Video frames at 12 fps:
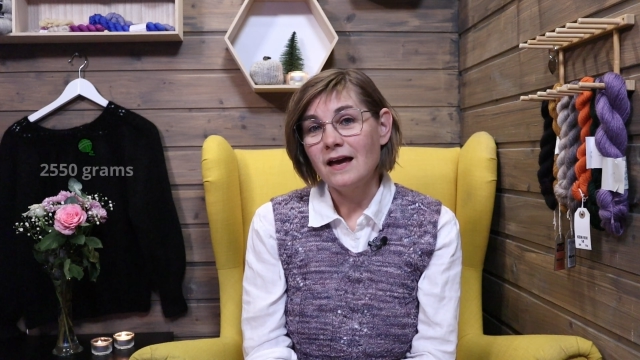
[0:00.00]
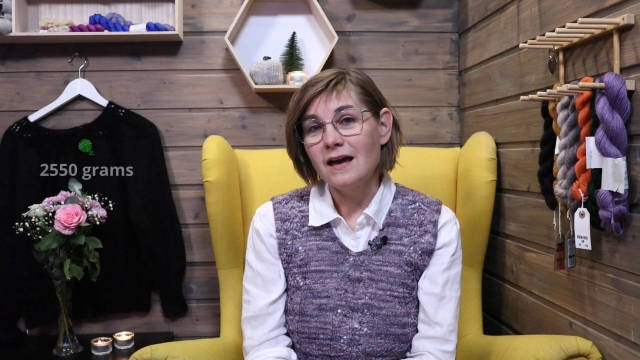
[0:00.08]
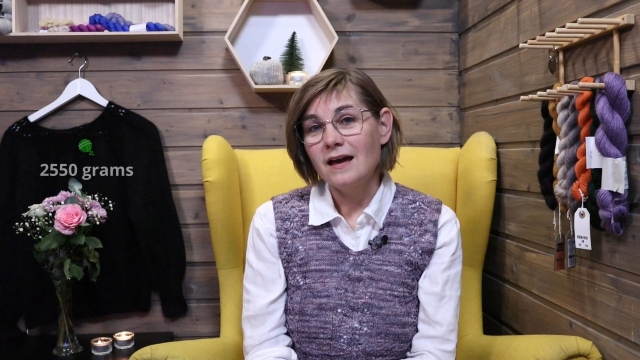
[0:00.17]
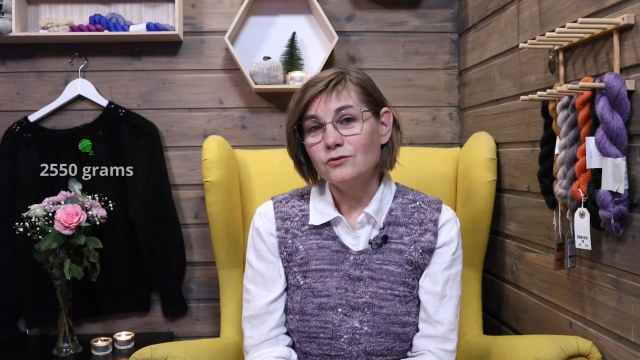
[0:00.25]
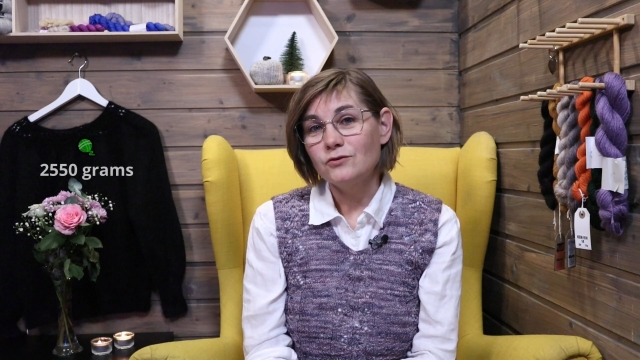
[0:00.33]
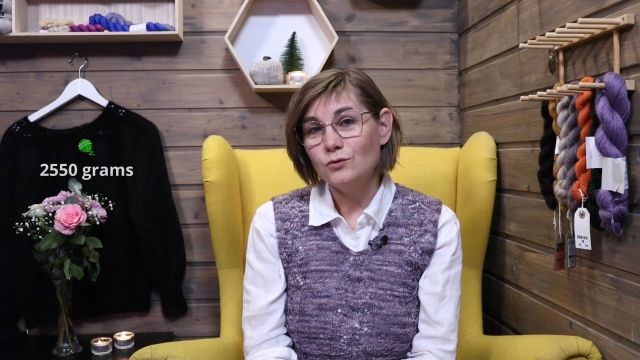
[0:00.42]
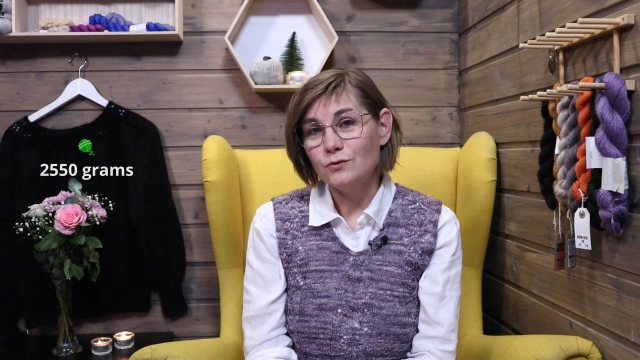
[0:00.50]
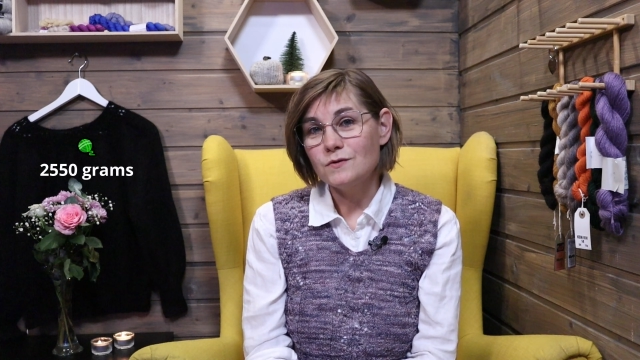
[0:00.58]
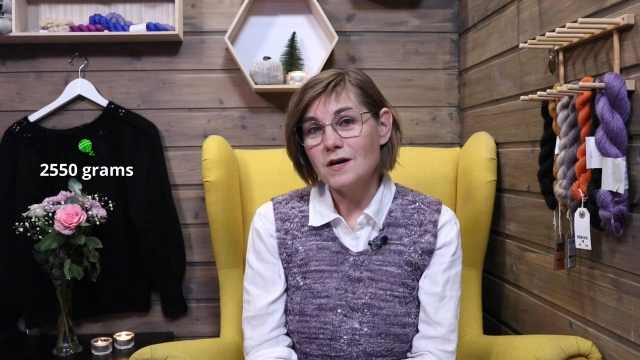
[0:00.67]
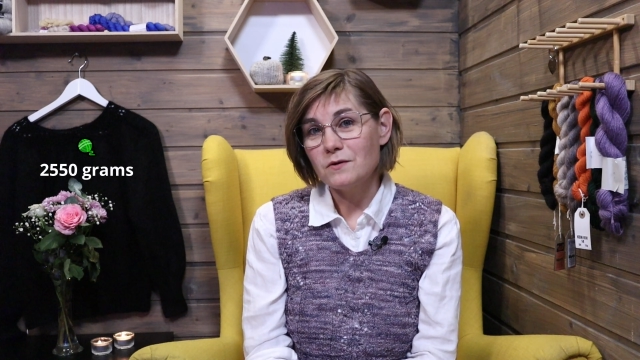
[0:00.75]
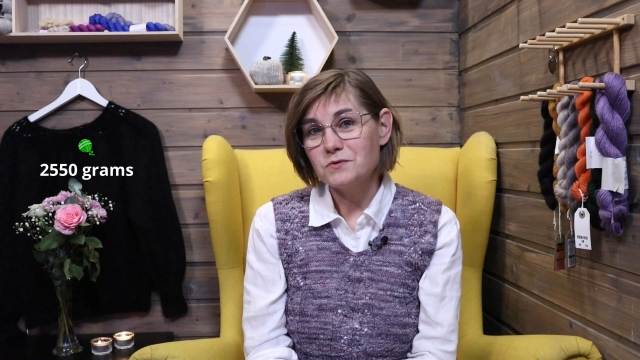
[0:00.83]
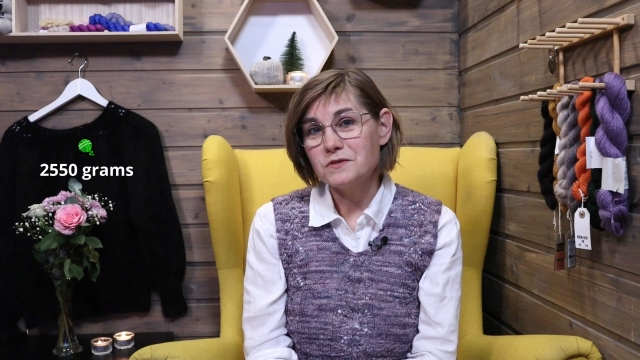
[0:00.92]

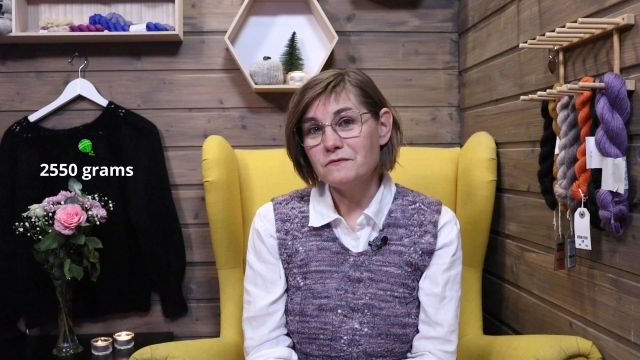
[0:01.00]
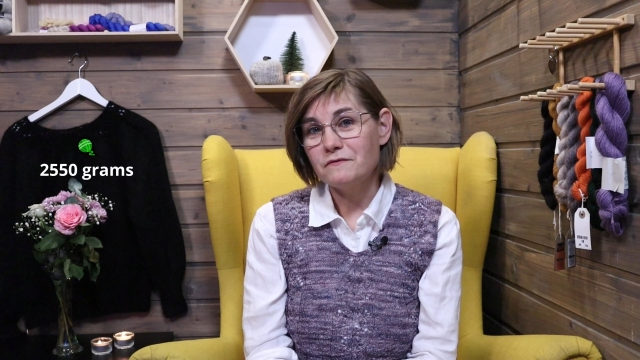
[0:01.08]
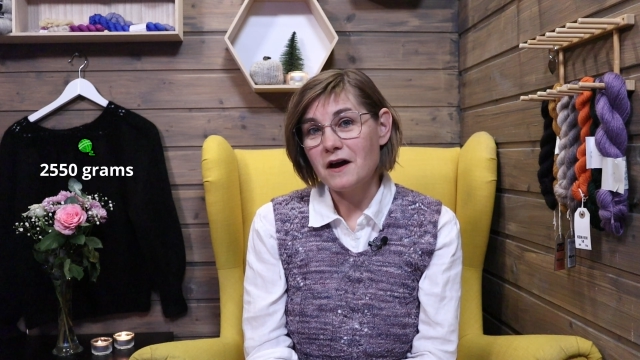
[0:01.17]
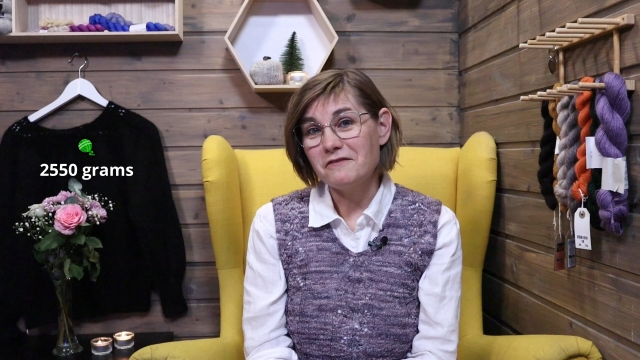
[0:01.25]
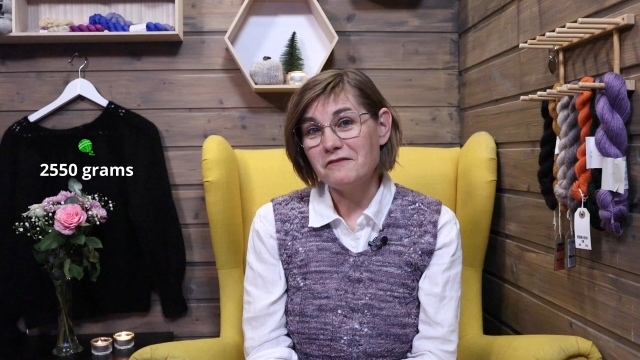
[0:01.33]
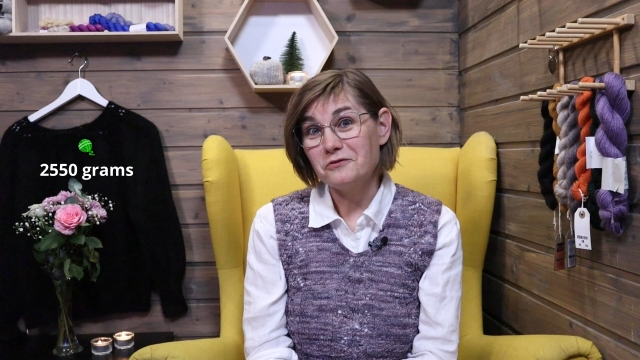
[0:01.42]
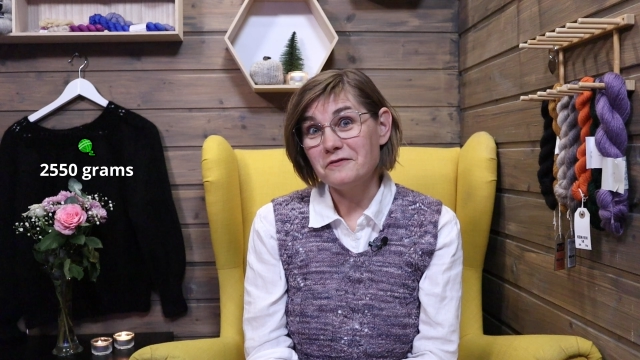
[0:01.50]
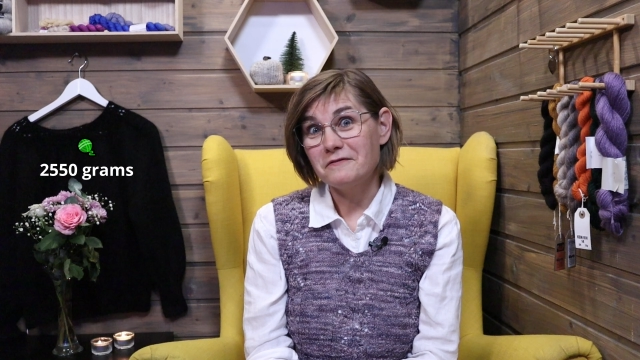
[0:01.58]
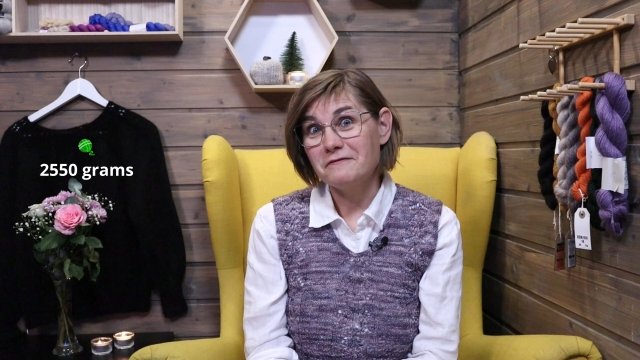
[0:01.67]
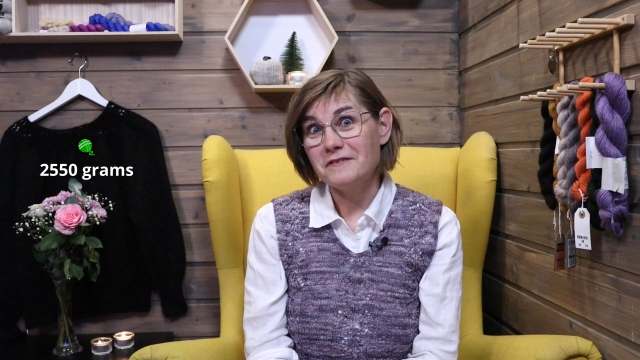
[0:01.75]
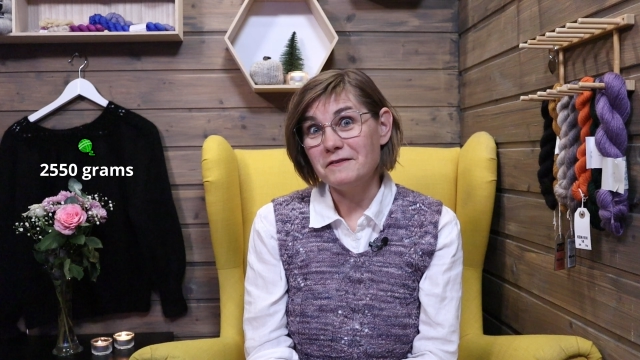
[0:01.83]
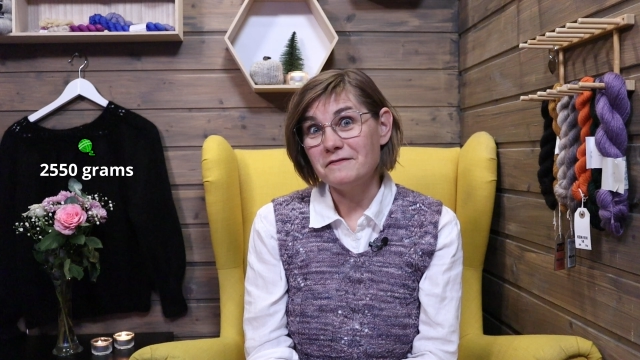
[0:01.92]

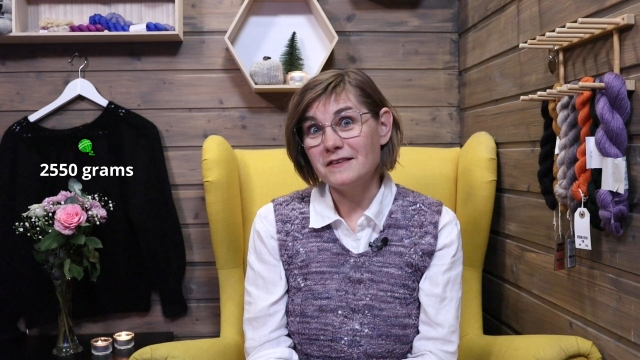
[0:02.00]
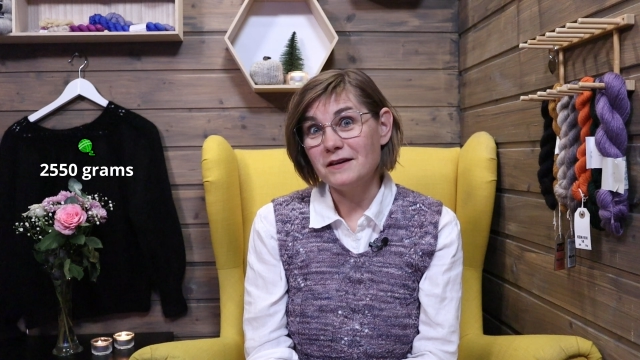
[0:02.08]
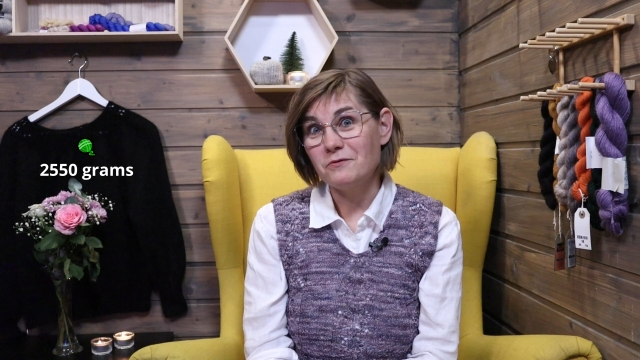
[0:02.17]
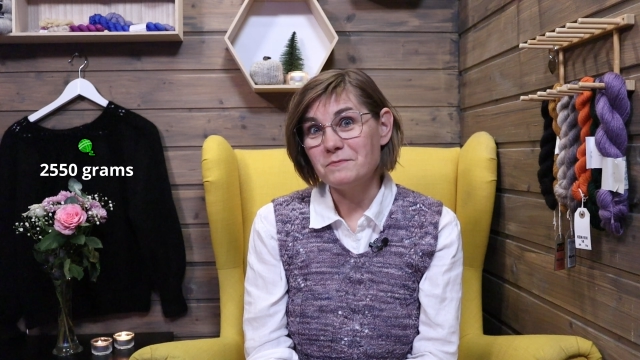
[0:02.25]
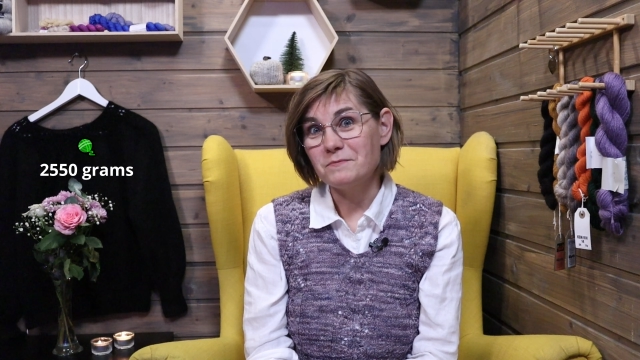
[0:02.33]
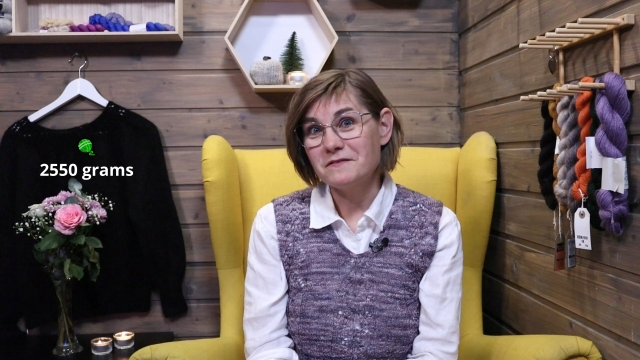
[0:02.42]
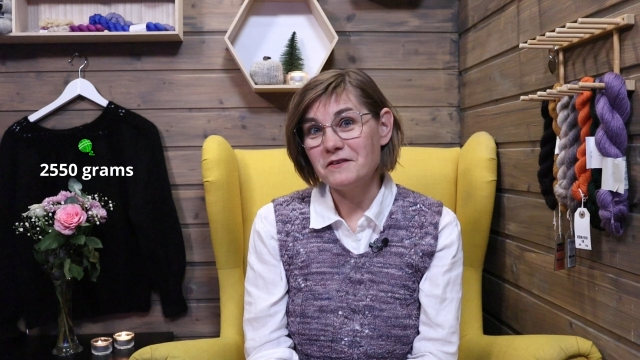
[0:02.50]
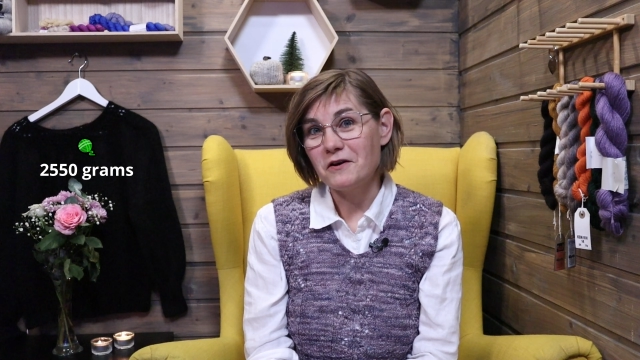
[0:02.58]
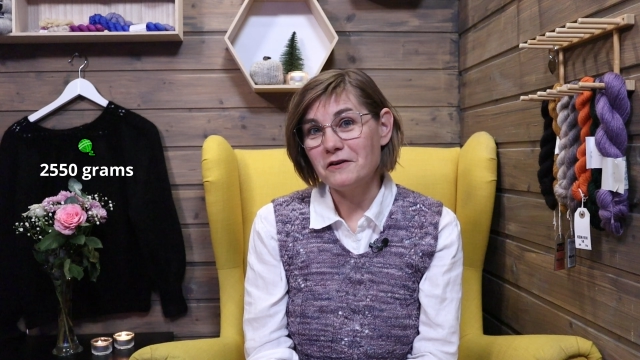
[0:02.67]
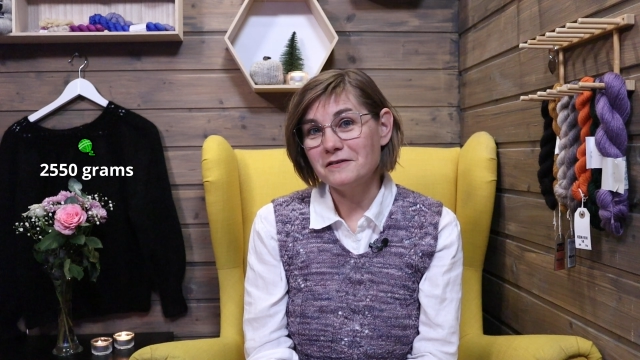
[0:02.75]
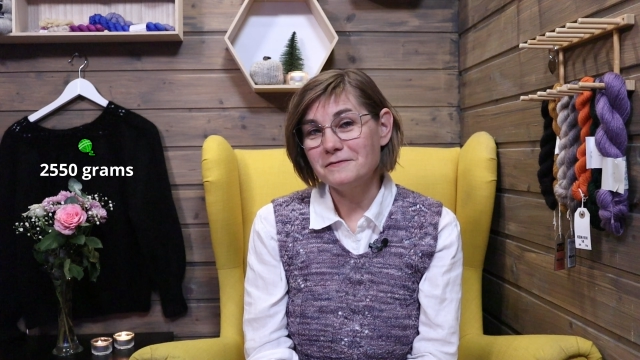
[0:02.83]
2,550 grams of yarn.